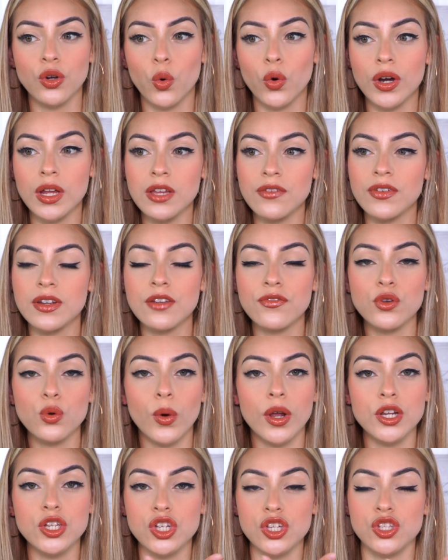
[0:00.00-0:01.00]
or even if you
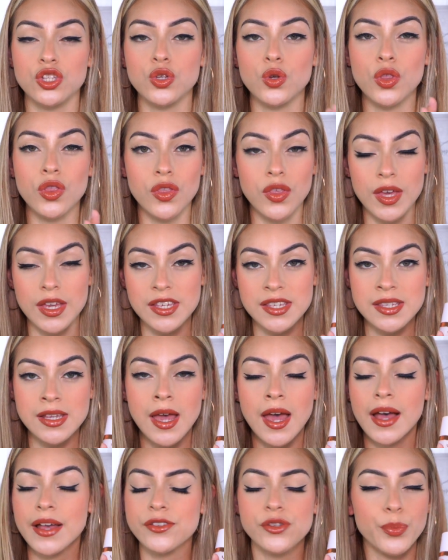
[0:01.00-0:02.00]
want to just do this
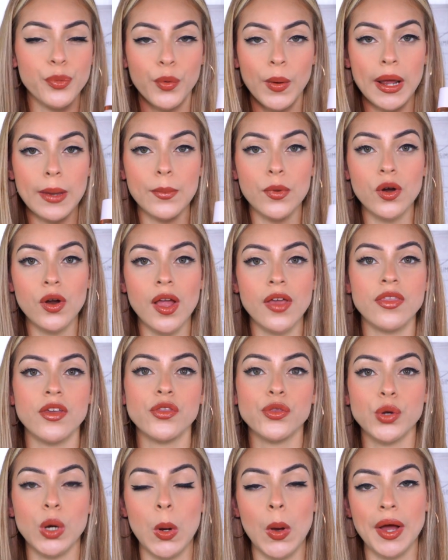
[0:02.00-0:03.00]
as a primer and
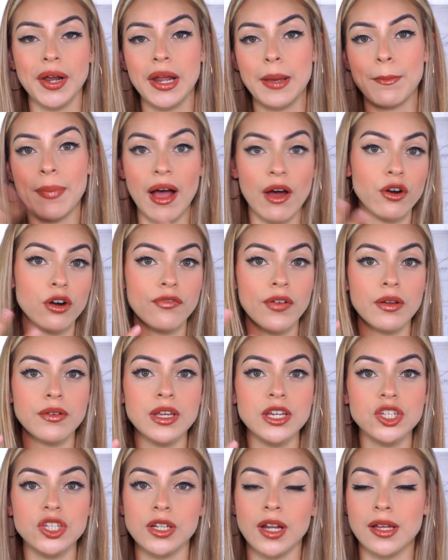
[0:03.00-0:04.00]
then throw on a powder
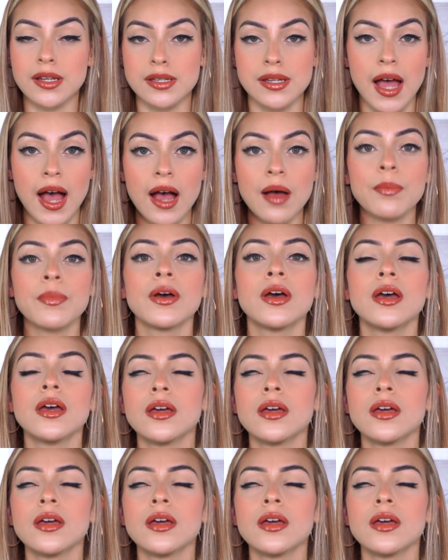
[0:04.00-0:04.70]
foundation on top.